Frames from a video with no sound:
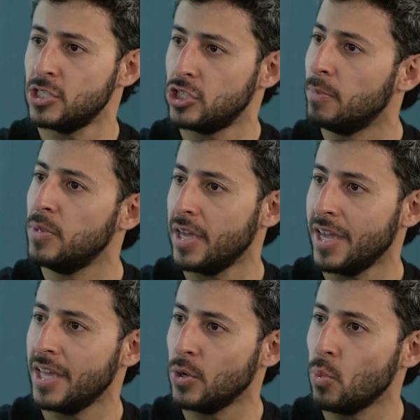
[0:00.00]
stop
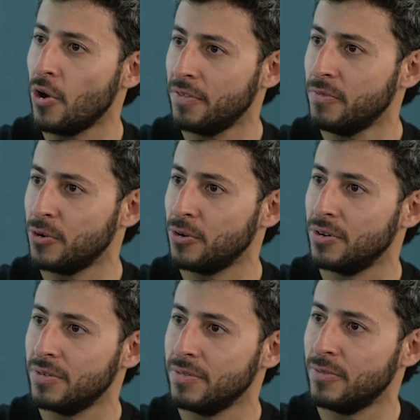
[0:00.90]
the, the water
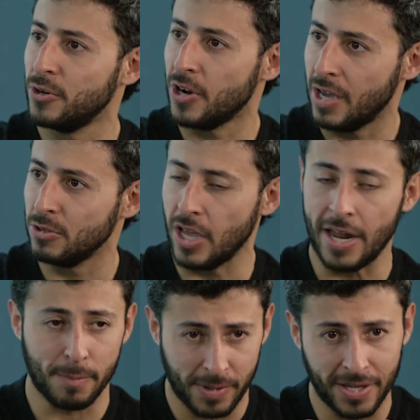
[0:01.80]
for, for your house.
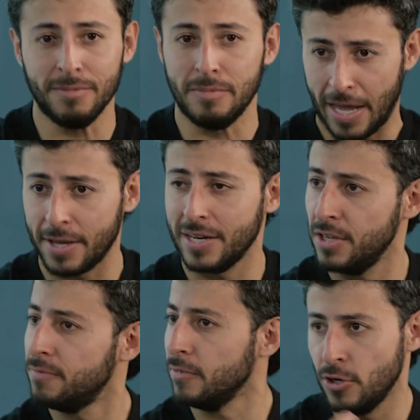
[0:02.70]
And I'm, I
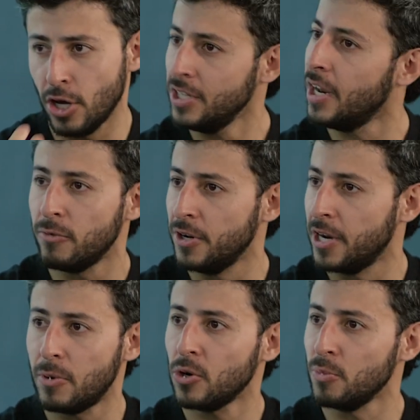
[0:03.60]
live not in a
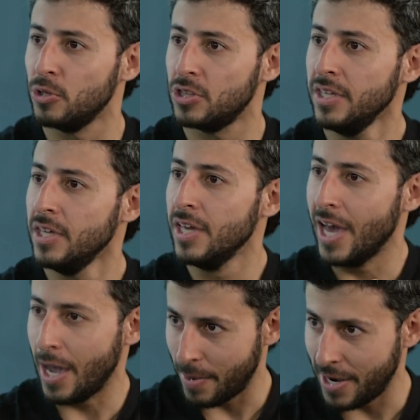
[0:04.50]
vulnerable community.
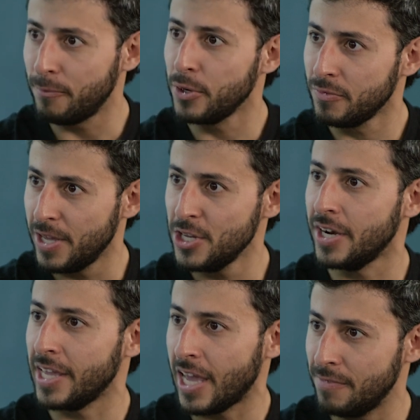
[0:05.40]
I'm in a privilege
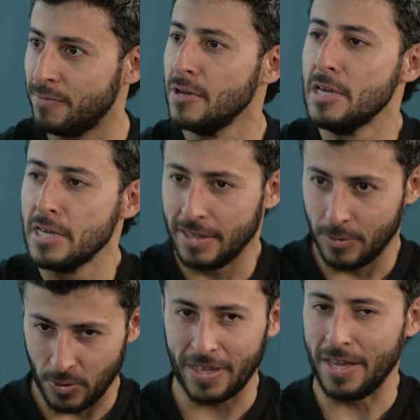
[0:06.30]
and I have
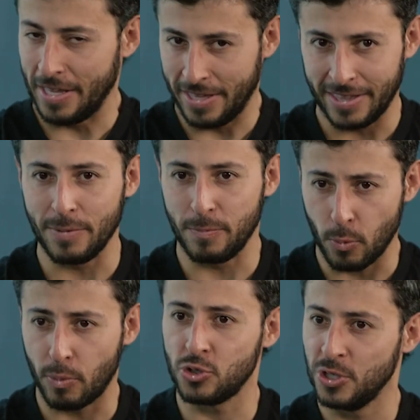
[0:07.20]
the, the, the
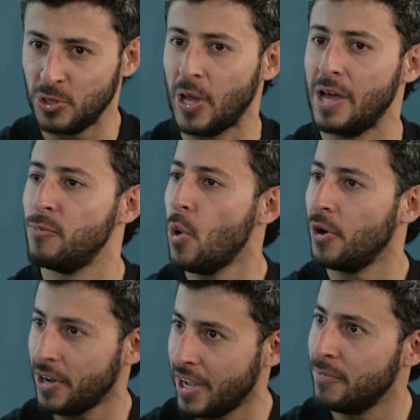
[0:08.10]
opportunity to have
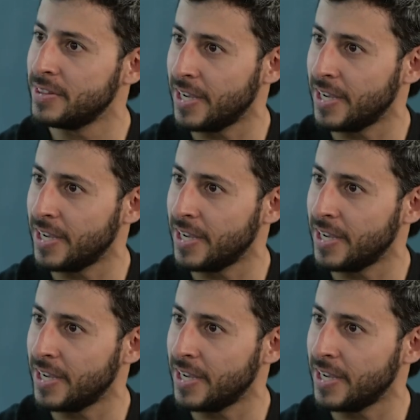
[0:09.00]
water every